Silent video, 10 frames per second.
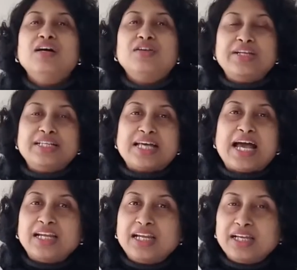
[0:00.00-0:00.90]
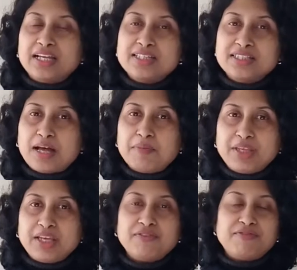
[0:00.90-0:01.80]
Recycling is
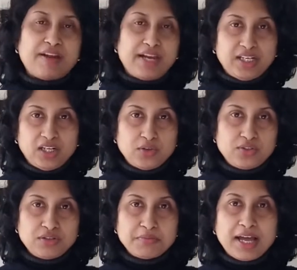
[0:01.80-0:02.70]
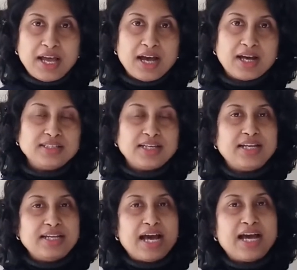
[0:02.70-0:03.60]
something very close to my heart,
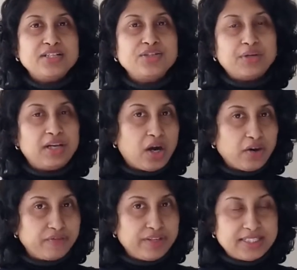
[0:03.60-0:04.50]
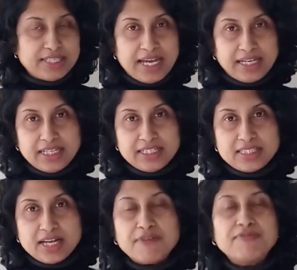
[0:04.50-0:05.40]
and I do a lot of recycling
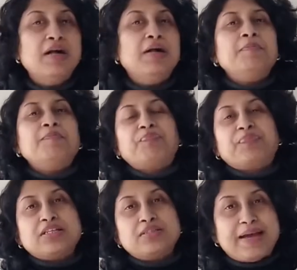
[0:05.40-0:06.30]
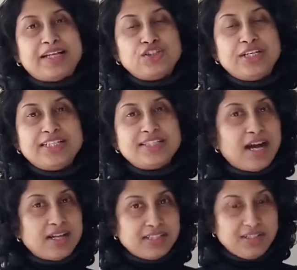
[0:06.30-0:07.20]
stuff, especially
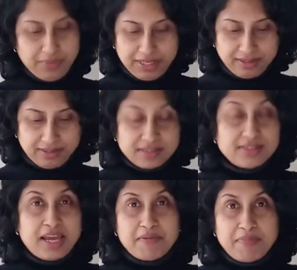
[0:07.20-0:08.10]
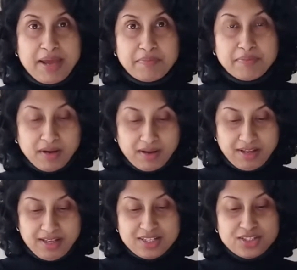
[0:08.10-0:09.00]
starting with, say, paper.
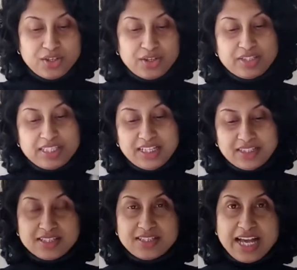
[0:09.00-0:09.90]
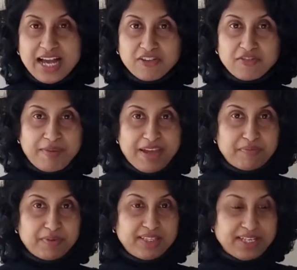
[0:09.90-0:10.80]
So you see this stack of
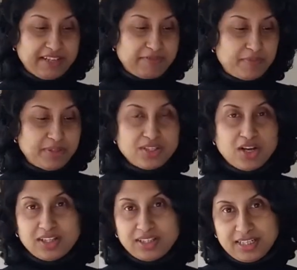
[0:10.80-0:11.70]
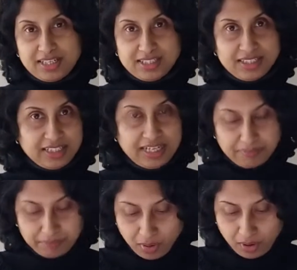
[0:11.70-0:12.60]
paper that I've put on this
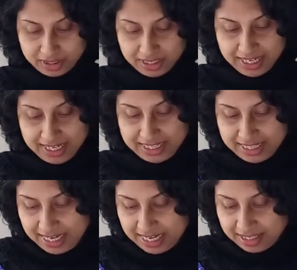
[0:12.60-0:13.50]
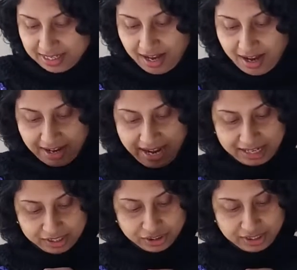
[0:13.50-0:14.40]
clipboard. These are
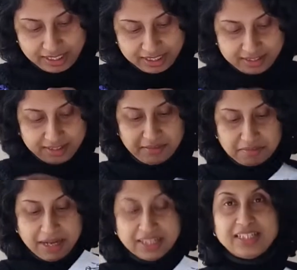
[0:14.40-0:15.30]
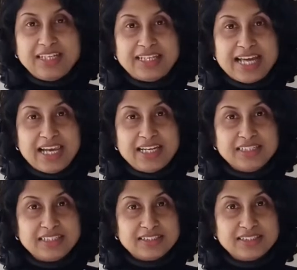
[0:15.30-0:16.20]
actually the monthly
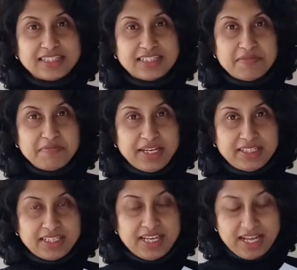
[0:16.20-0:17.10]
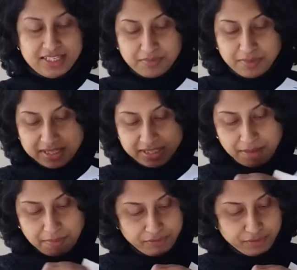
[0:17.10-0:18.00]
calendar that I made last month.
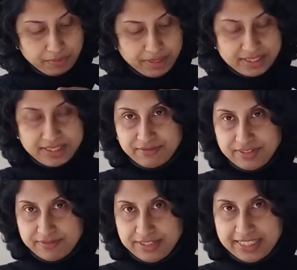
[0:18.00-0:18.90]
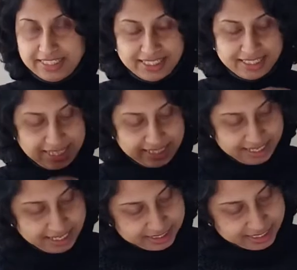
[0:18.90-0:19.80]
Some of you must have definitely seen
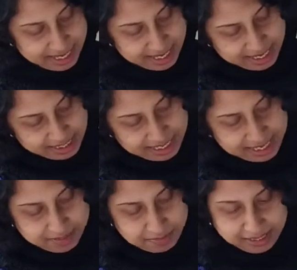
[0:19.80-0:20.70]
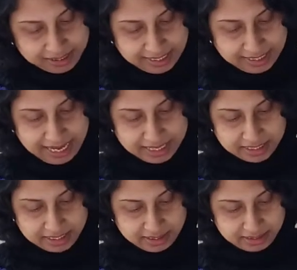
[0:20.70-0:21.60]
these. These monthly
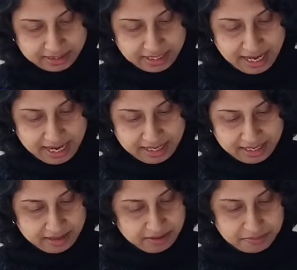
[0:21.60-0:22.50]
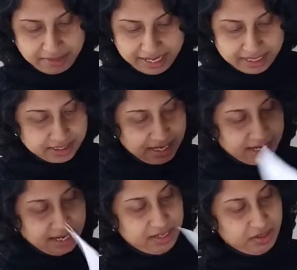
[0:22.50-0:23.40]
calendars I made
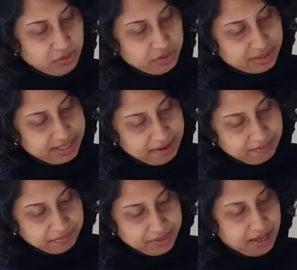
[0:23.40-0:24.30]
and I used them,